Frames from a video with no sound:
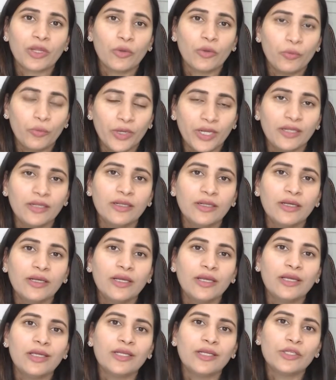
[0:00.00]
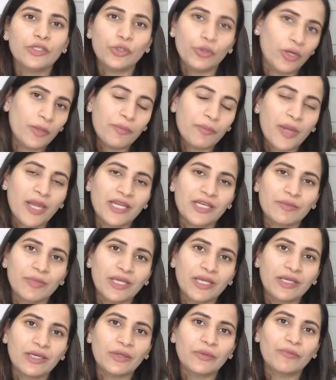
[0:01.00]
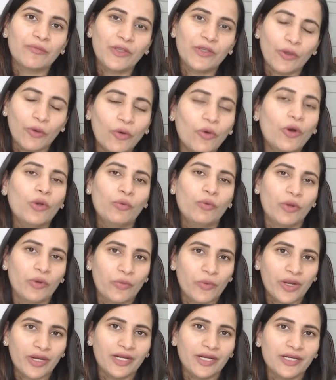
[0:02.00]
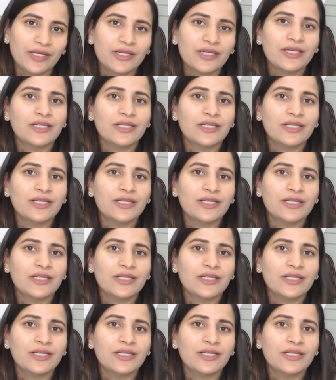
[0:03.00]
Well, during pandemic, we all were worried.